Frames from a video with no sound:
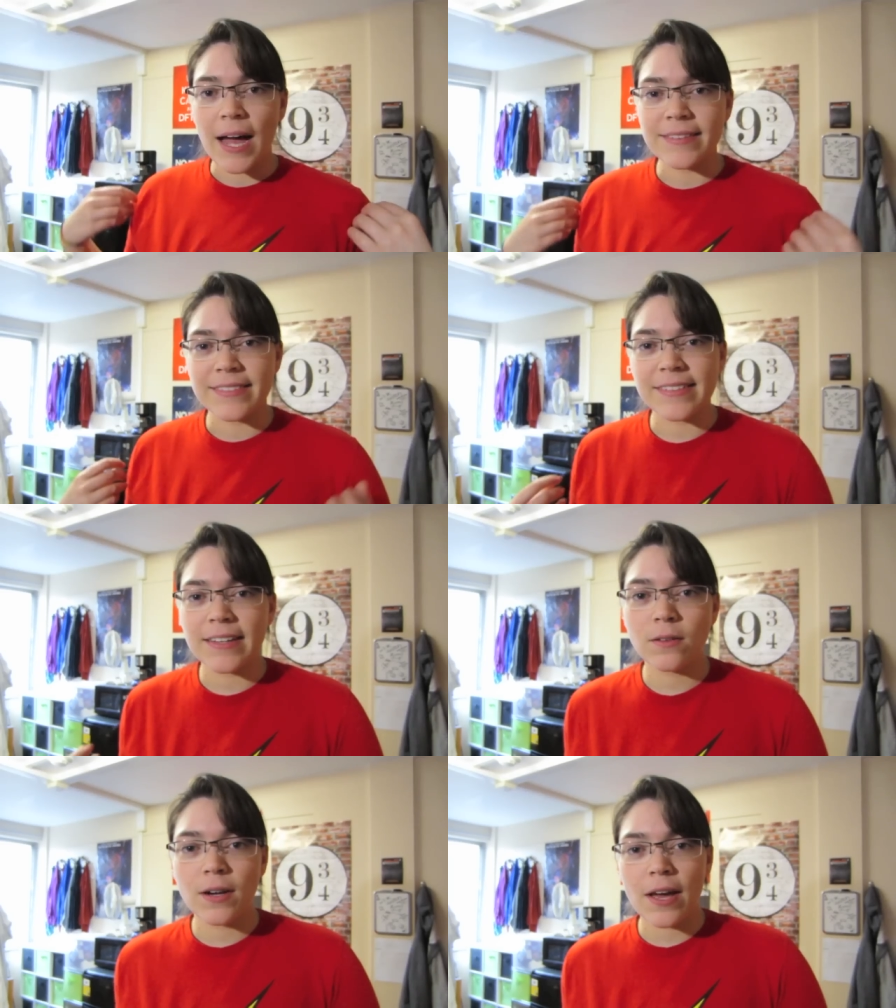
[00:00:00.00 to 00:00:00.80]
Since I
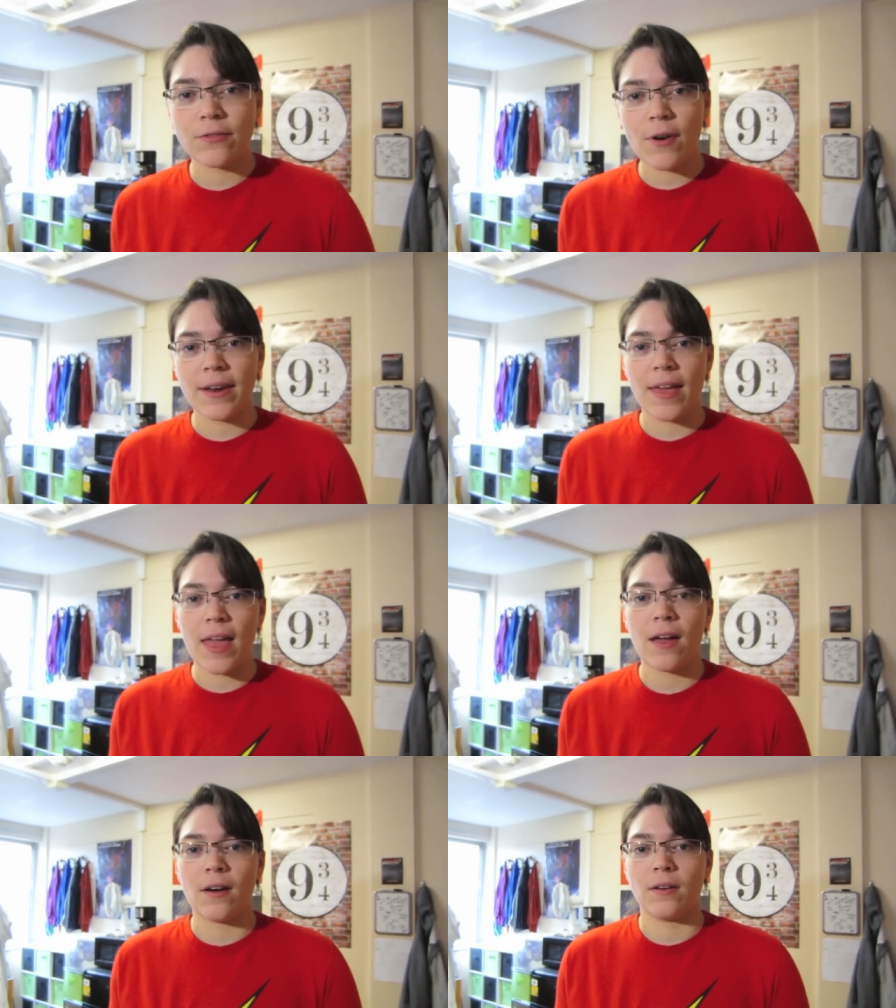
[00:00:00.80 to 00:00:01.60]
don't have red
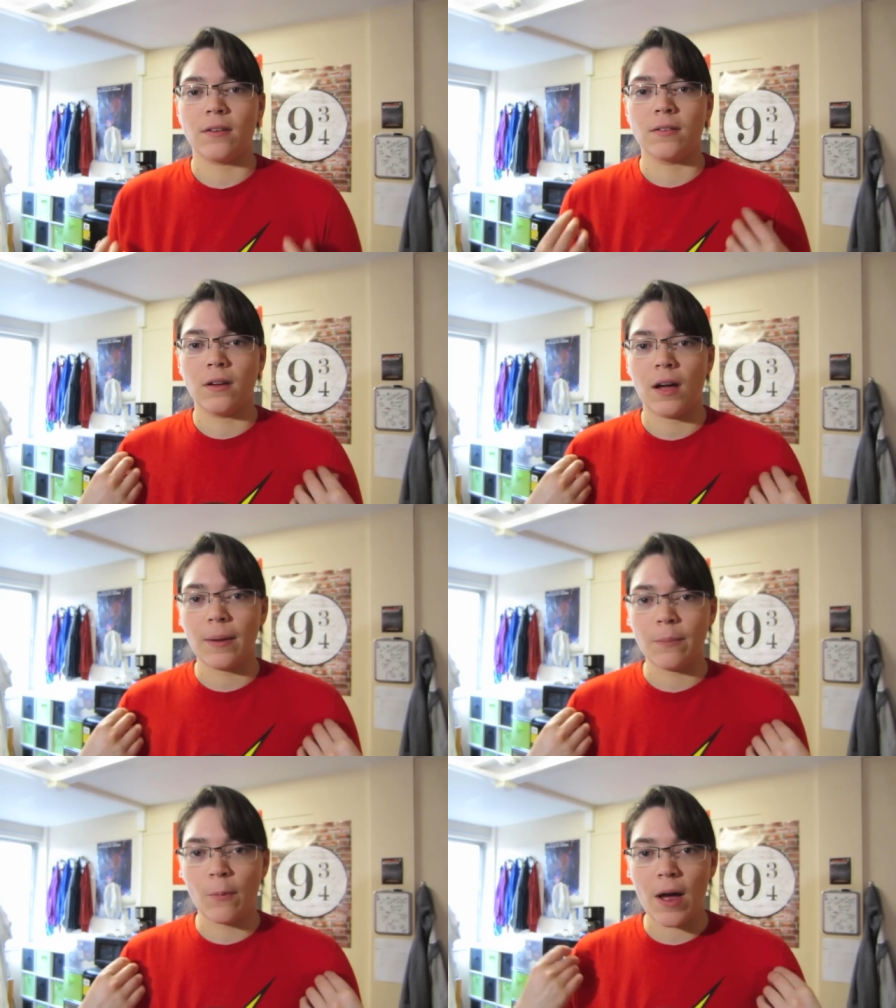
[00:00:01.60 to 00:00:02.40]
hair,
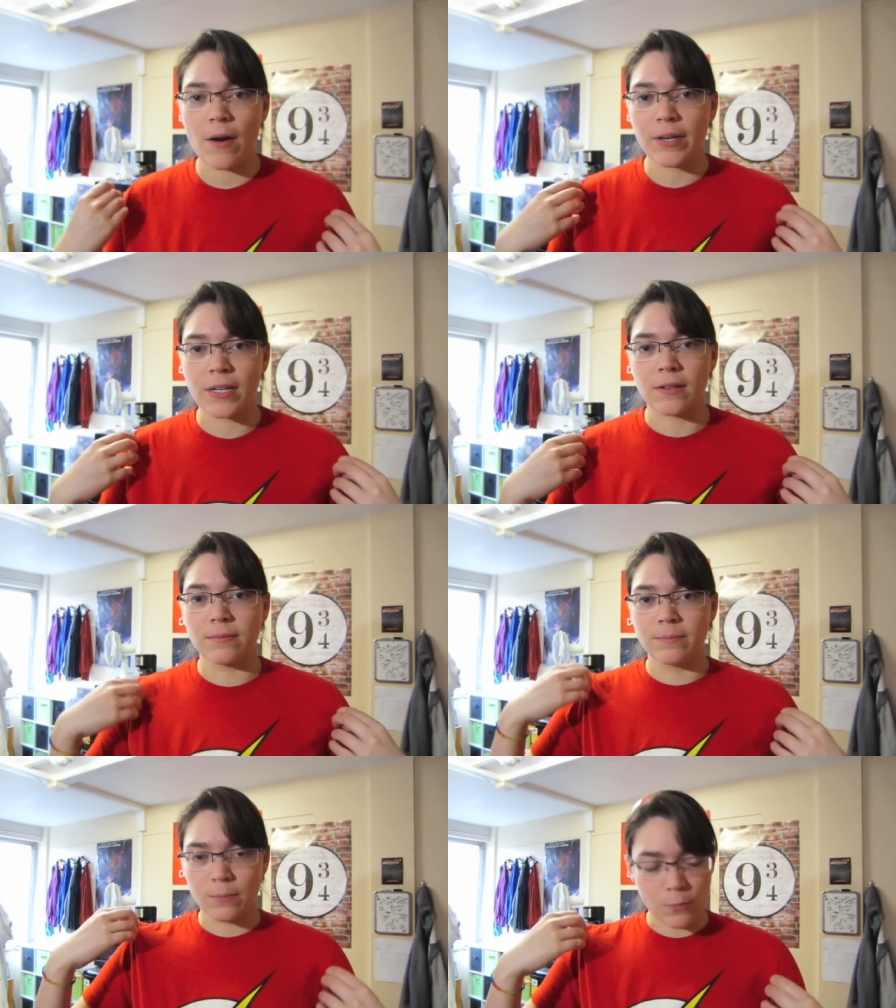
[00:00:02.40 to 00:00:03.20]
I'm
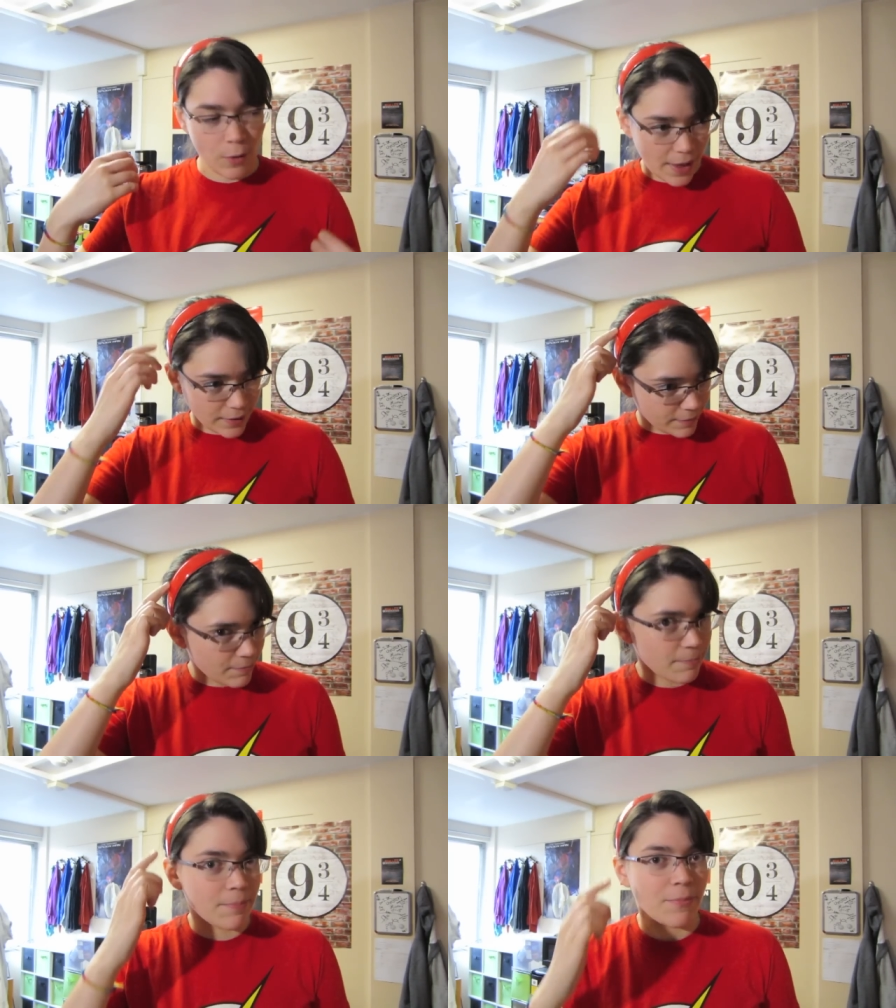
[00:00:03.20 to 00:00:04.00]
wearing red
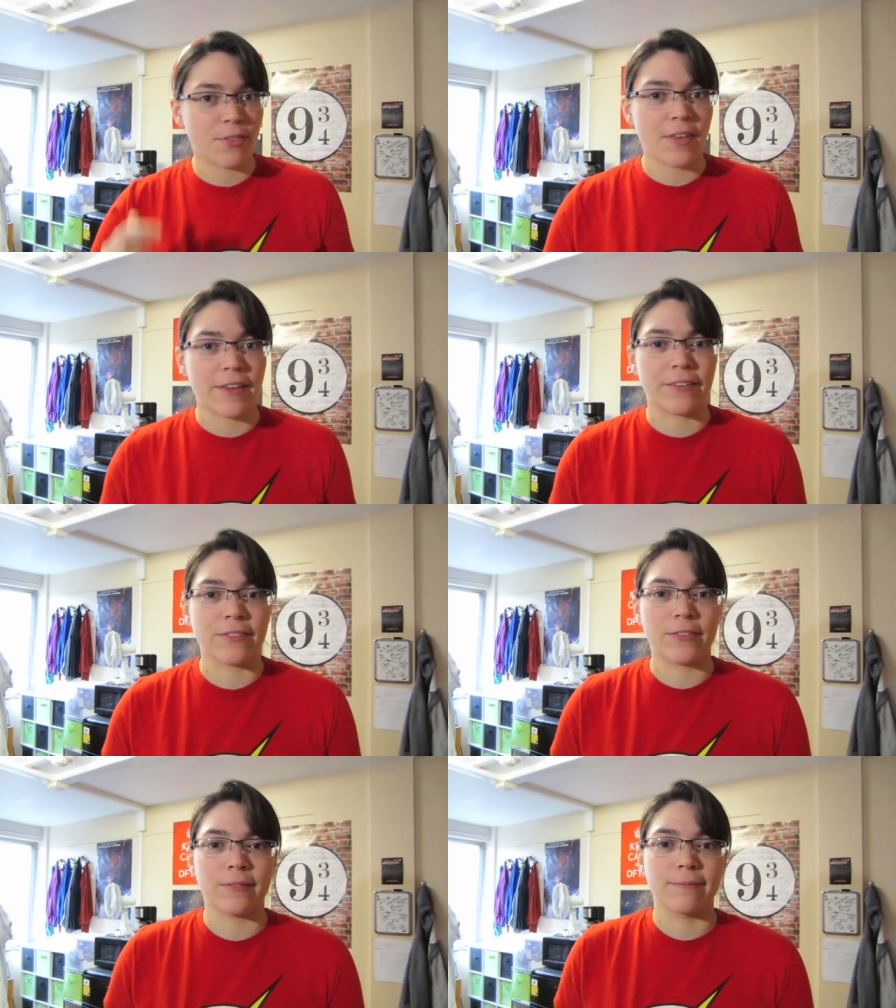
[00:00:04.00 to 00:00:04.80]

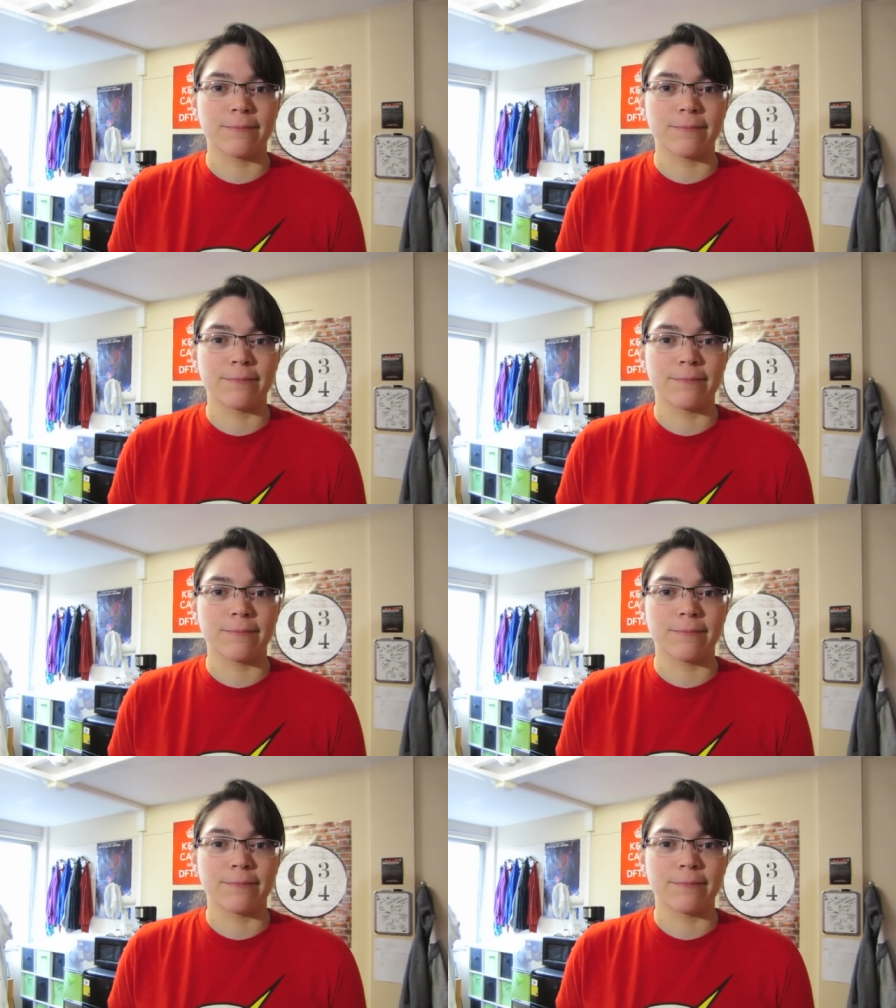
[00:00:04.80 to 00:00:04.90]
things.